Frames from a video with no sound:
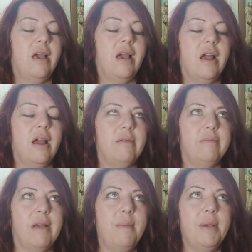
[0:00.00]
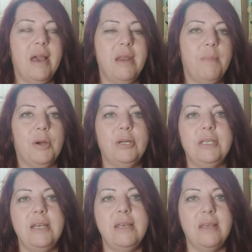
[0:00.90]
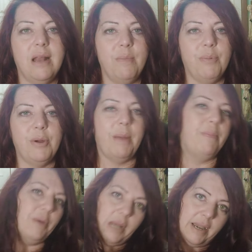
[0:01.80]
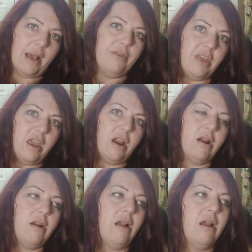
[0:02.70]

I, I'm the kind of person that I'm pr I put it out there.